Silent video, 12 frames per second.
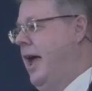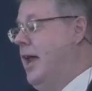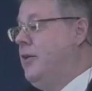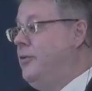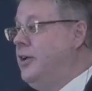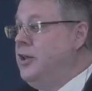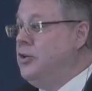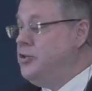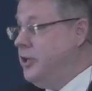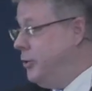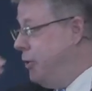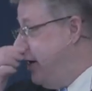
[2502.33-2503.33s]
And if another
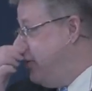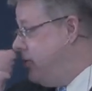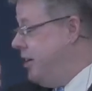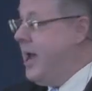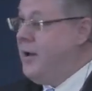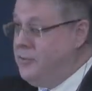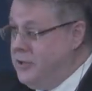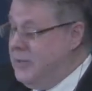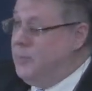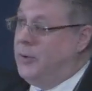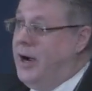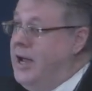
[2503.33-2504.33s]
generation after
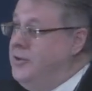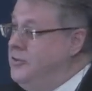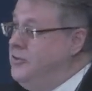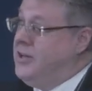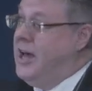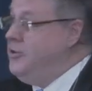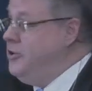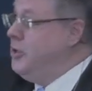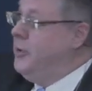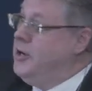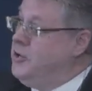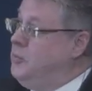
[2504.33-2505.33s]
them arises, that
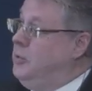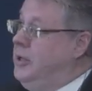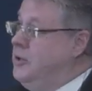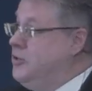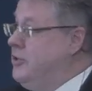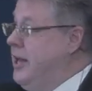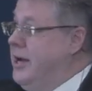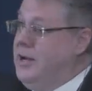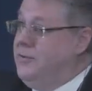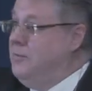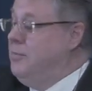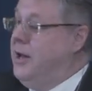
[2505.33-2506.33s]
generation will understand it
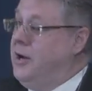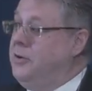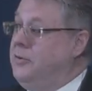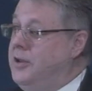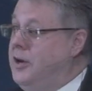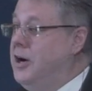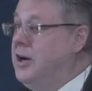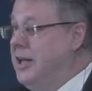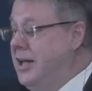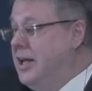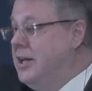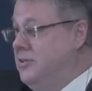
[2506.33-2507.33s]
even better than our
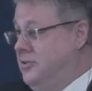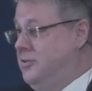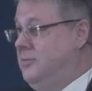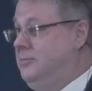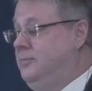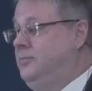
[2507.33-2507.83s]
kids.